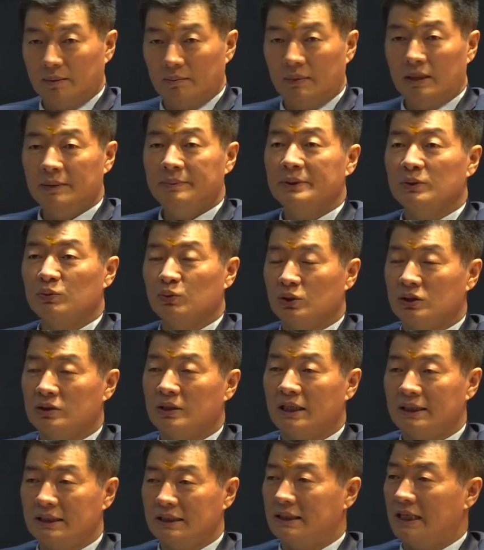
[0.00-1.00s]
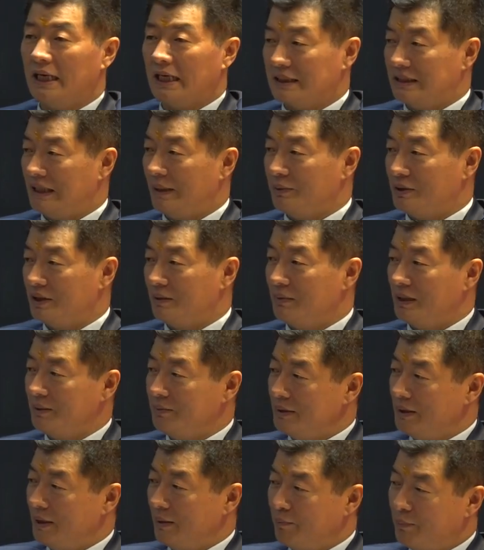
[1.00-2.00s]
Maybe in Gujarat is an exception,
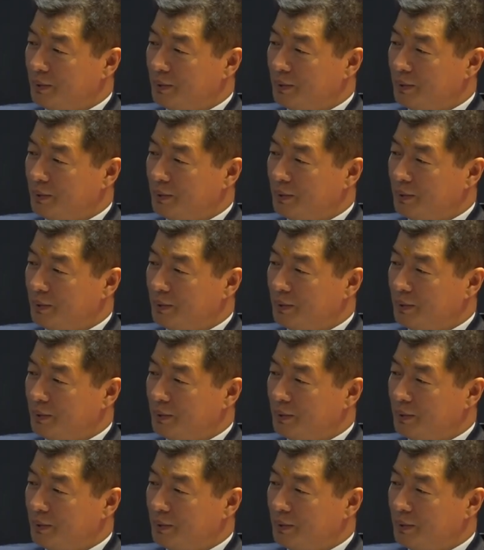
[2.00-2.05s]
maybe a